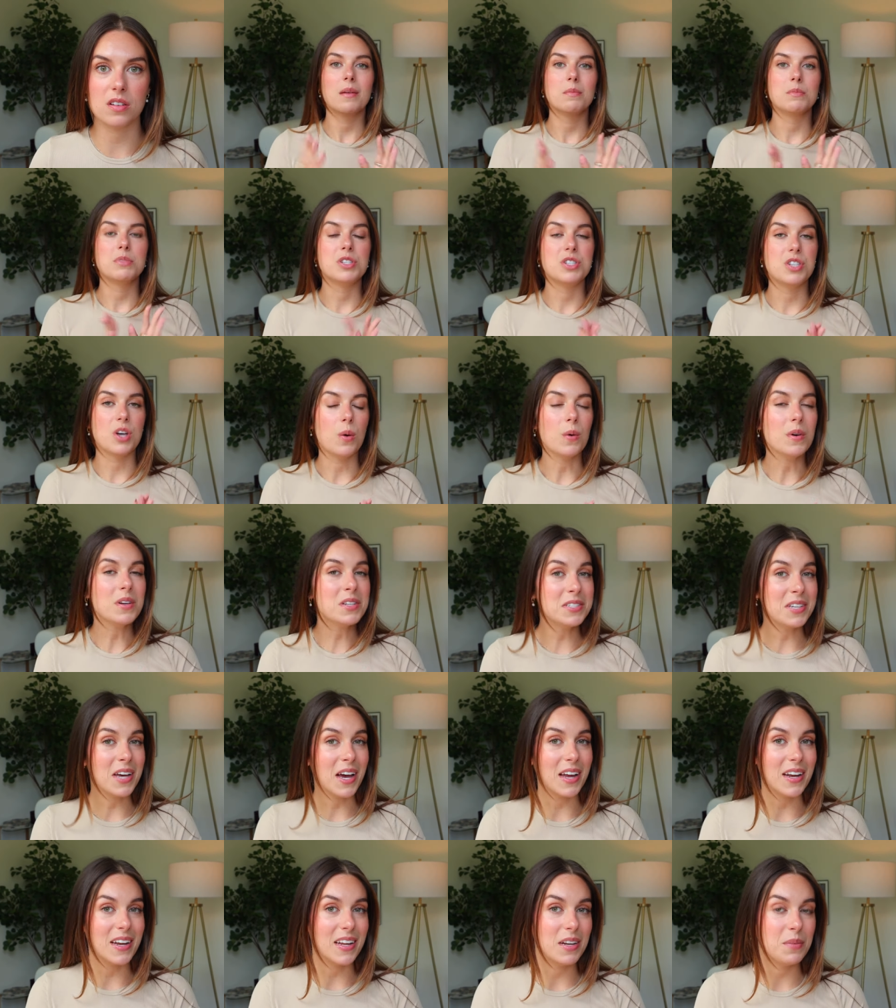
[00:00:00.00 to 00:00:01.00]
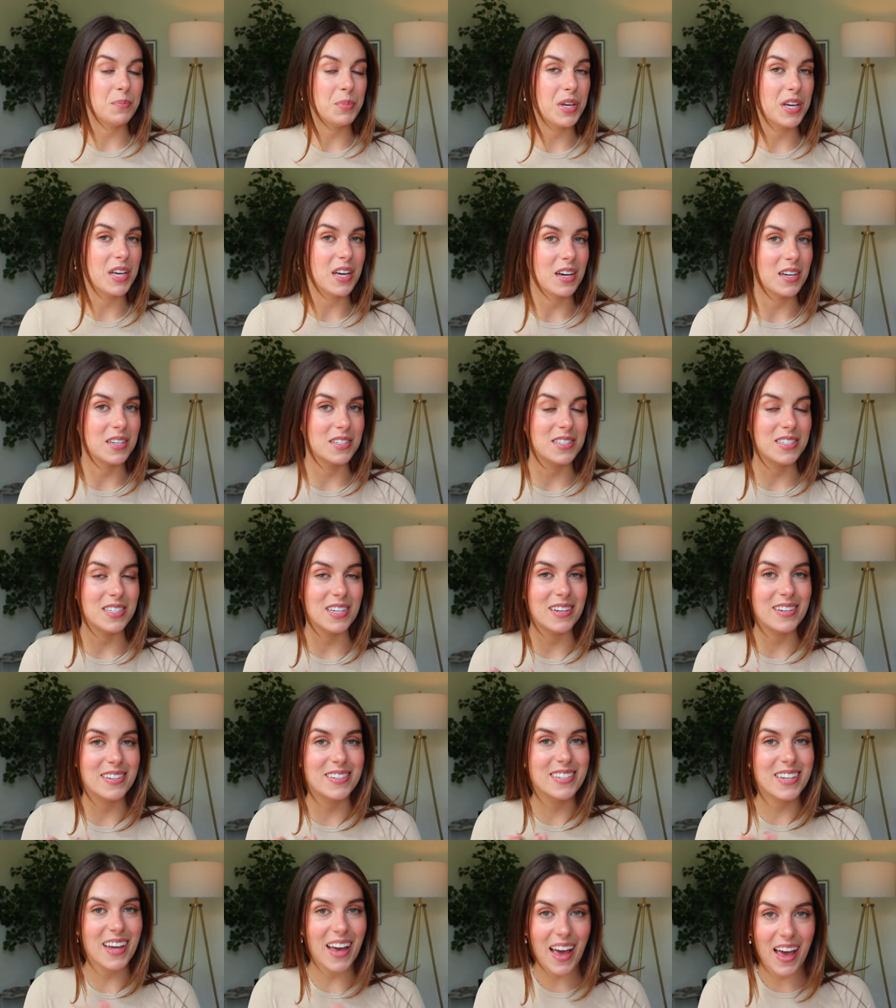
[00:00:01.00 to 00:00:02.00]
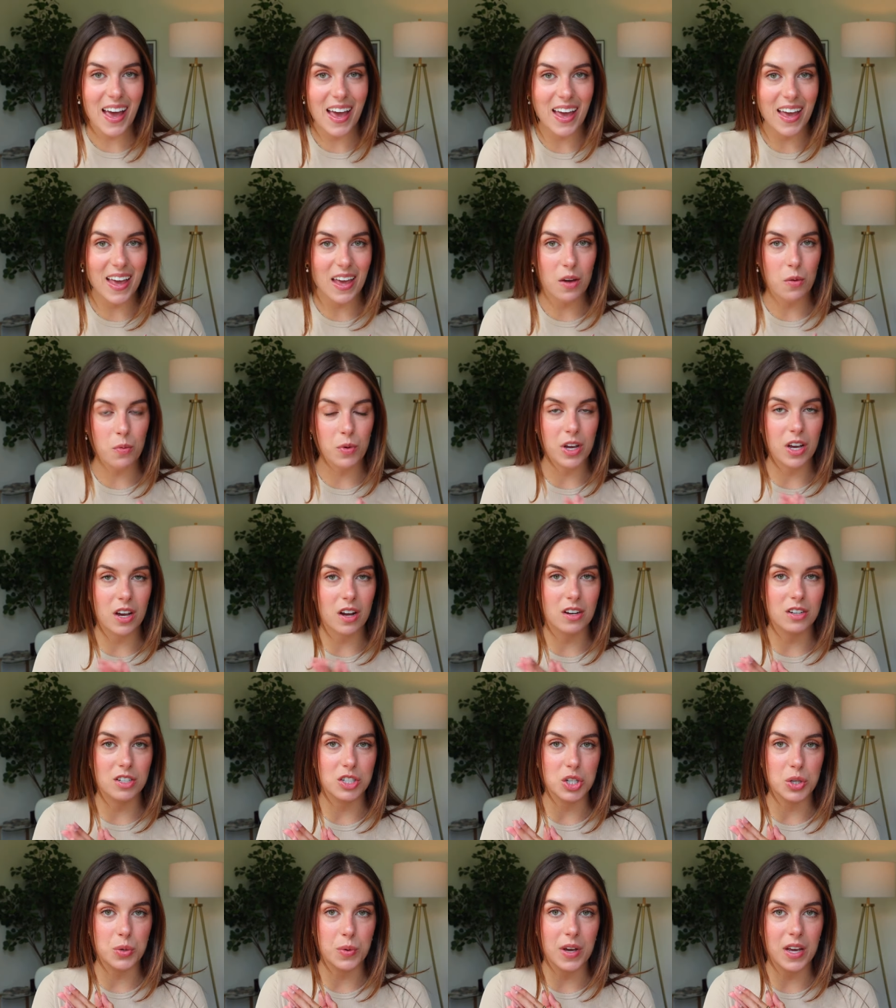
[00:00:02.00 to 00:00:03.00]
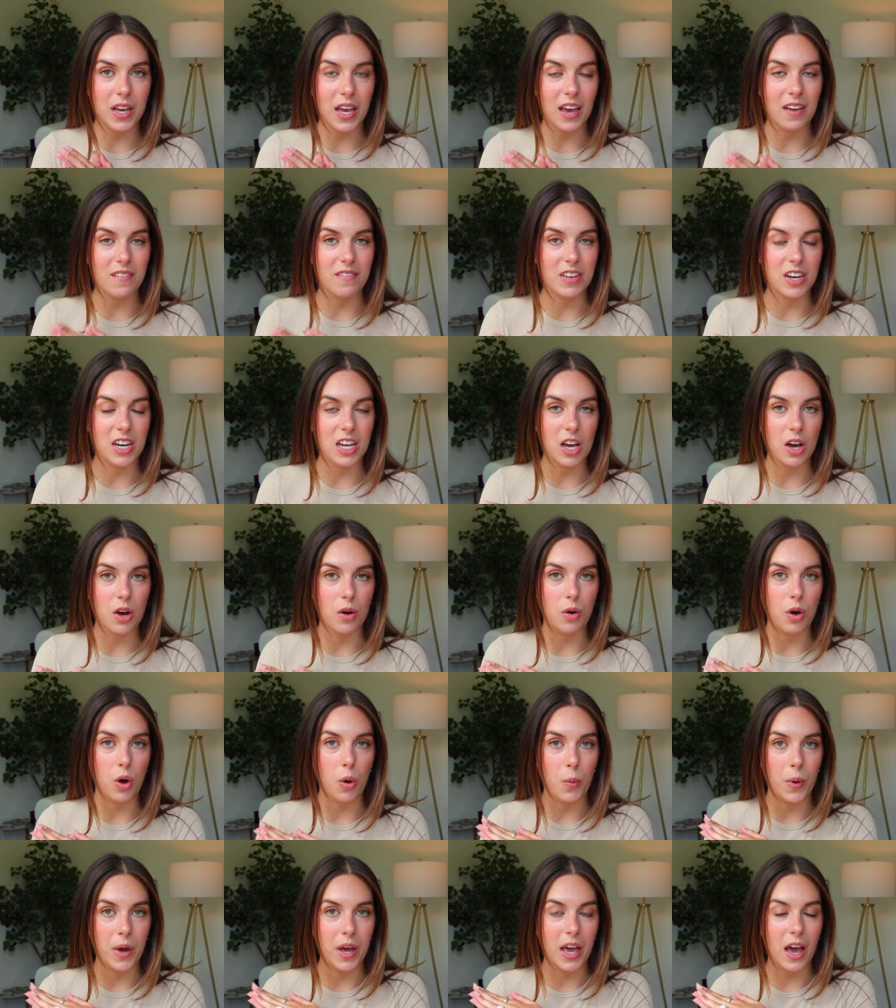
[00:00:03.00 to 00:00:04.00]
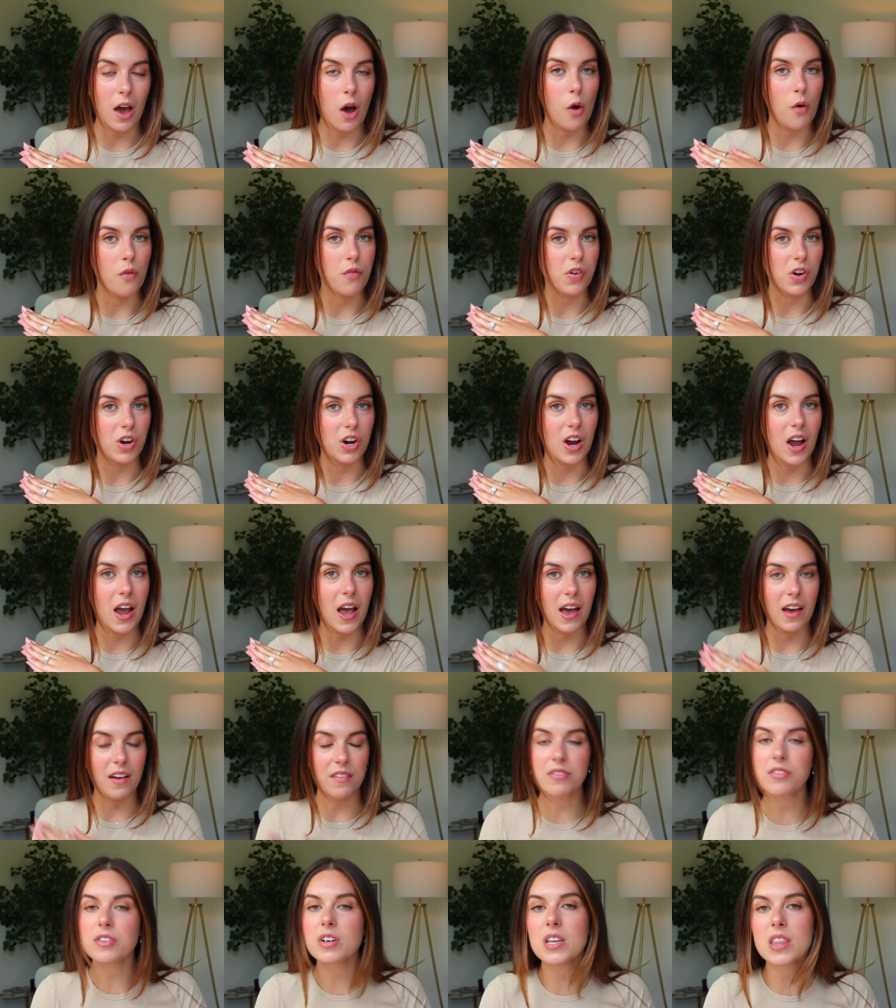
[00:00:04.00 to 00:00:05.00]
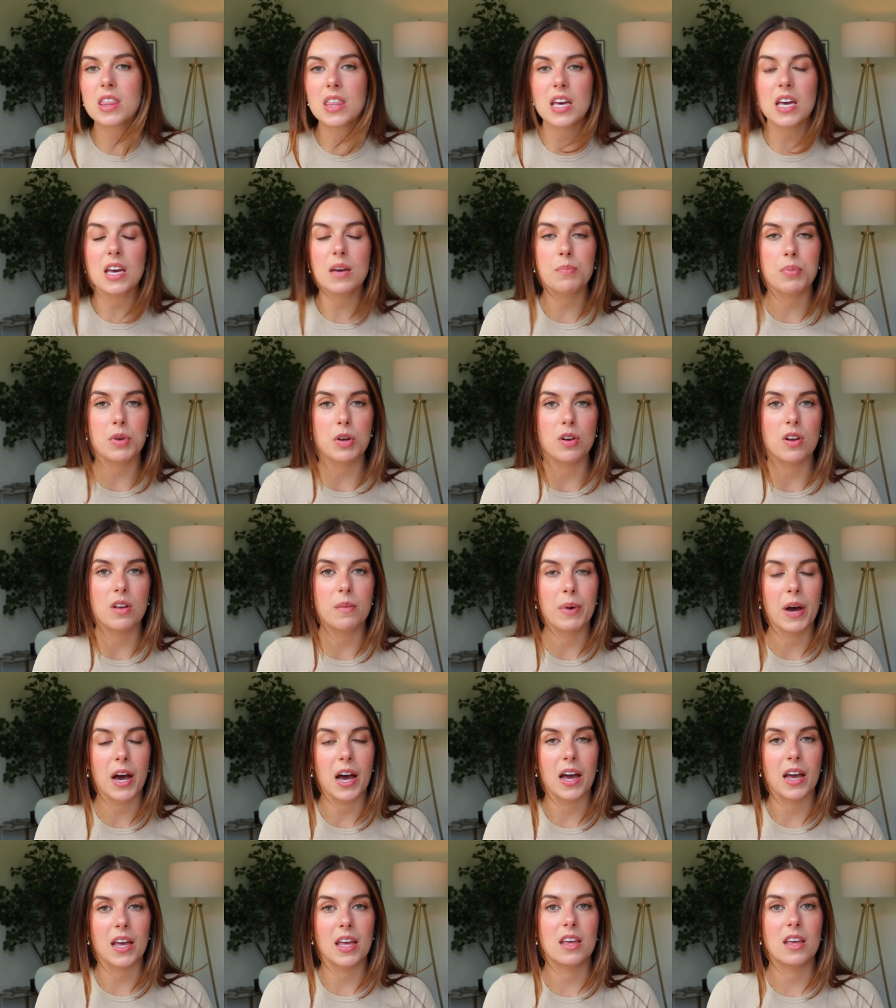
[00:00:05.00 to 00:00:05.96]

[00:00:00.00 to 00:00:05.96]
I'm so excited because today we are doing a video going over everything Beauty Pie,